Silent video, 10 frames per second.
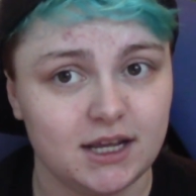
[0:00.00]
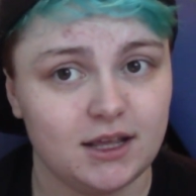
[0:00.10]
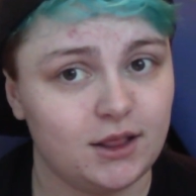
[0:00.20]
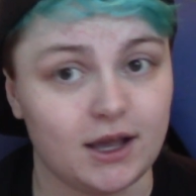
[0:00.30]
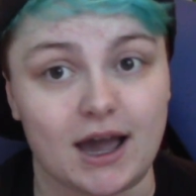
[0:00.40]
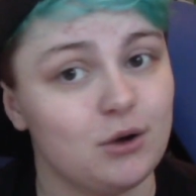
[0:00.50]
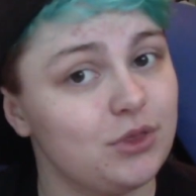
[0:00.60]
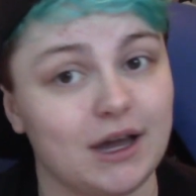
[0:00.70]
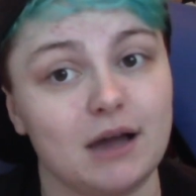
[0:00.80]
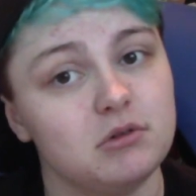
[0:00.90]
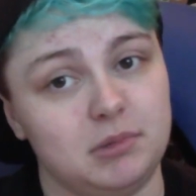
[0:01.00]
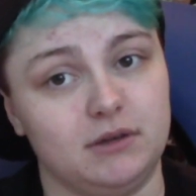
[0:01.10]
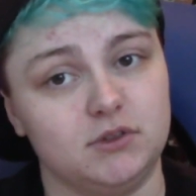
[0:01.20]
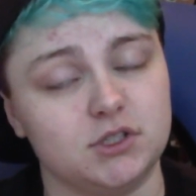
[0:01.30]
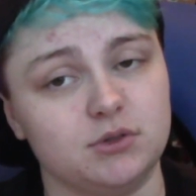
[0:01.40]
like, I don't think I would be able
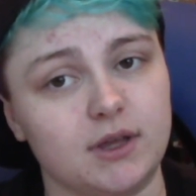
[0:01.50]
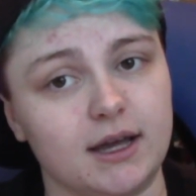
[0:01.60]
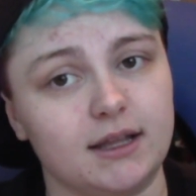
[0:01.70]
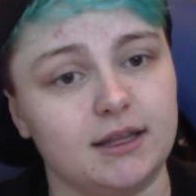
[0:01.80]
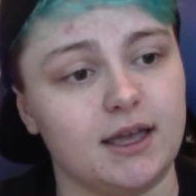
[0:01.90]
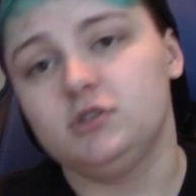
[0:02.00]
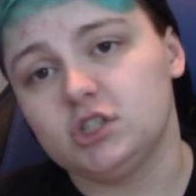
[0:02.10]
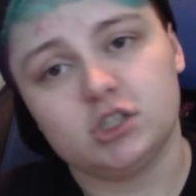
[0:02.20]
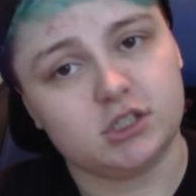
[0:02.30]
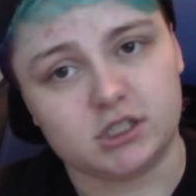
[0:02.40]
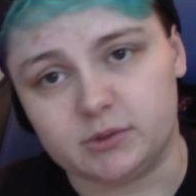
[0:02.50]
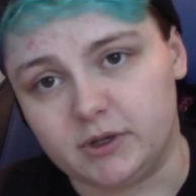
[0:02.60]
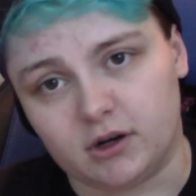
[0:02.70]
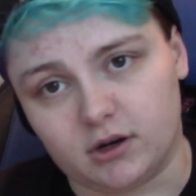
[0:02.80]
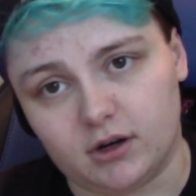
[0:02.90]
to do that. Like, she's just a
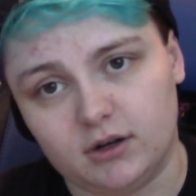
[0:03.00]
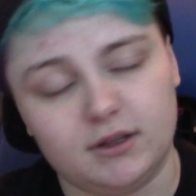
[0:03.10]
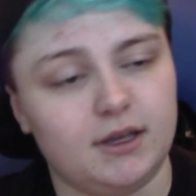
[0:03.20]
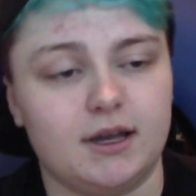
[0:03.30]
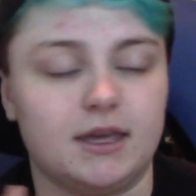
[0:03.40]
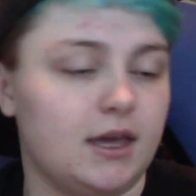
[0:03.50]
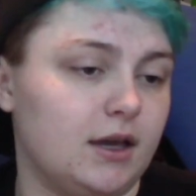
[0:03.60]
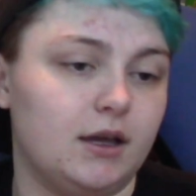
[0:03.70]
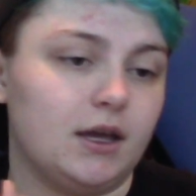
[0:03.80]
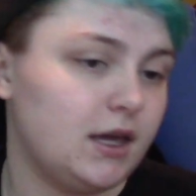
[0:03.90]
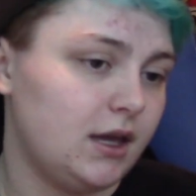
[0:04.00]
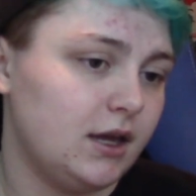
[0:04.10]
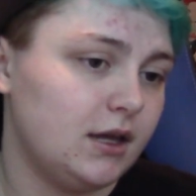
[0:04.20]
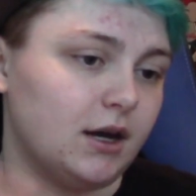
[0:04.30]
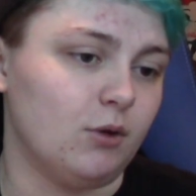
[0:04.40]
sweetheart. Like, I can't,
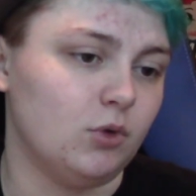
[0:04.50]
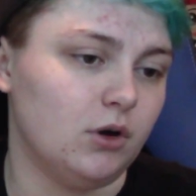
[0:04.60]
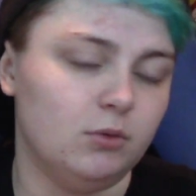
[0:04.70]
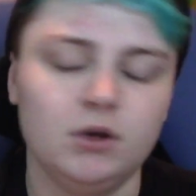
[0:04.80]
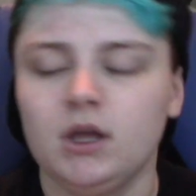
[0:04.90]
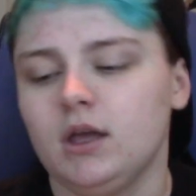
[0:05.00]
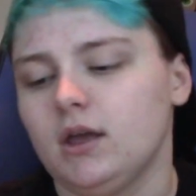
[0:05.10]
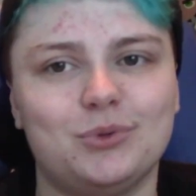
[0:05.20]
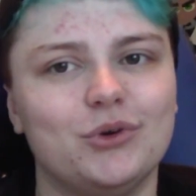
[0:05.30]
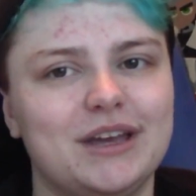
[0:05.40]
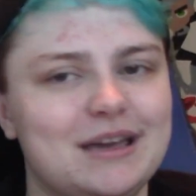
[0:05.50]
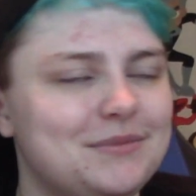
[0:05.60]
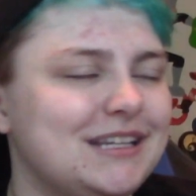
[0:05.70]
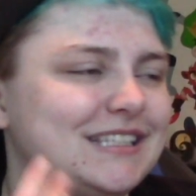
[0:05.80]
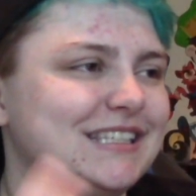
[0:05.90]
and I won't. When Amity's
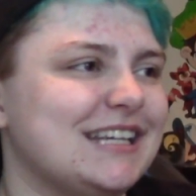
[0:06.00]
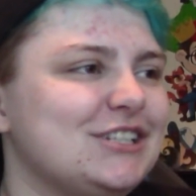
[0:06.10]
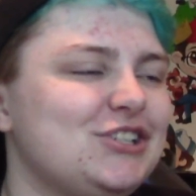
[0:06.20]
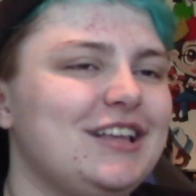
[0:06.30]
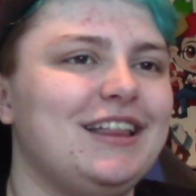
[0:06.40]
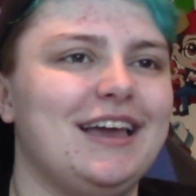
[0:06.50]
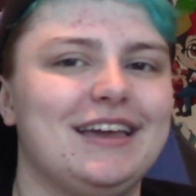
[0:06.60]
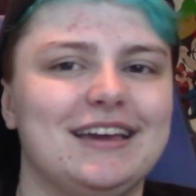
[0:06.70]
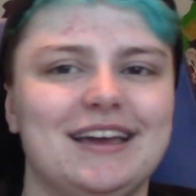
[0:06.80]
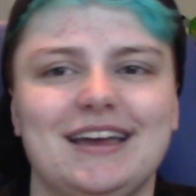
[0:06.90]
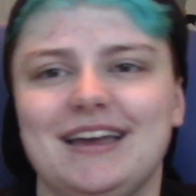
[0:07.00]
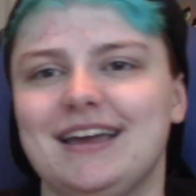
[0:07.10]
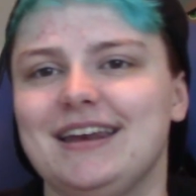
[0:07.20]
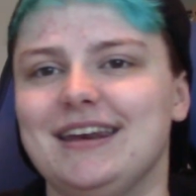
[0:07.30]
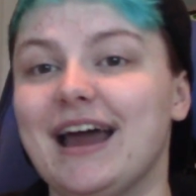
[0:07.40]
essentially like,
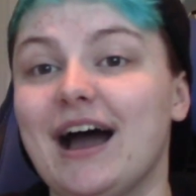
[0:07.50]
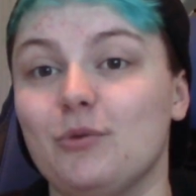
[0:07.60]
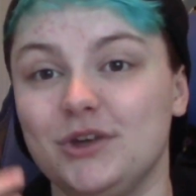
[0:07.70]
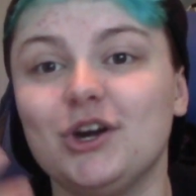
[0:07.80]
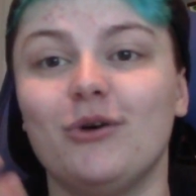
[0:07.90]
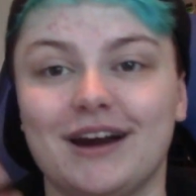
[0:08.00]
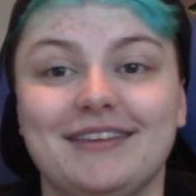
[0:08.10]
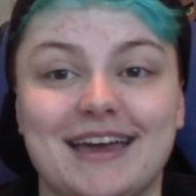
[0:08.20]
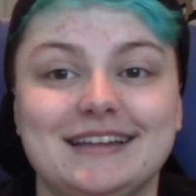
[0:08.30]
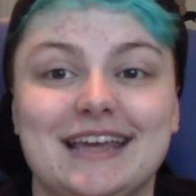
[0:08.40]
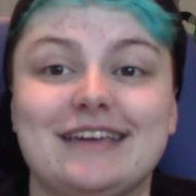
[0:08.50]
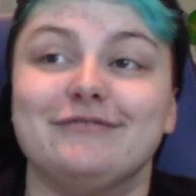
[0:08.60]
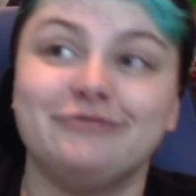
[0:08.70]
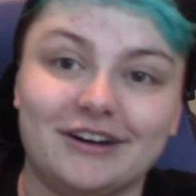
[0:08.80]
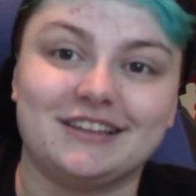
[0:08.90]
nah, we going on that date.
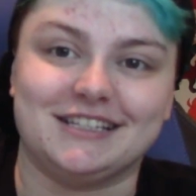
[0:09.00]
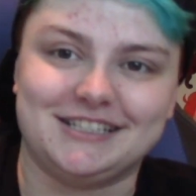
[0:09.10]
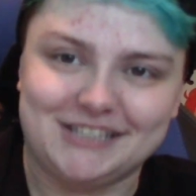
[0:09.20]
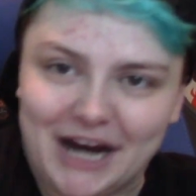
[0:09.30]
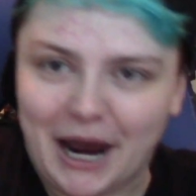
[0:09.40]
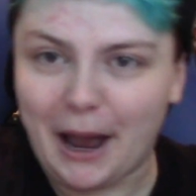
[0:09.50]
Fuck this job.